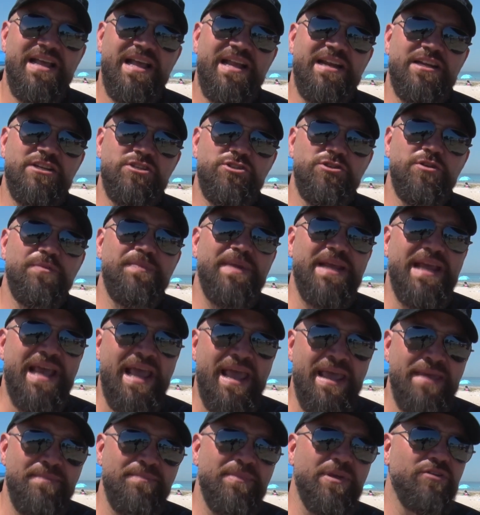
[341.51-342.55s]
and it should be
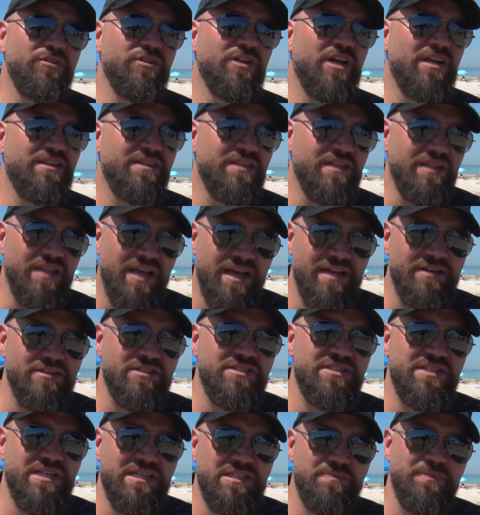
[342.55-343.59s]
8 mil, not the lighter
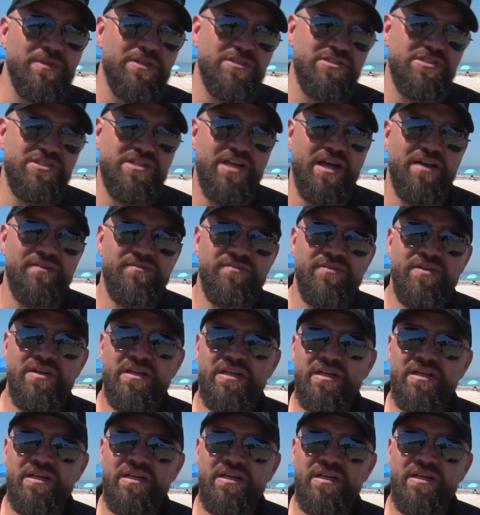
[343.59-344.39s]
6 mil stuff.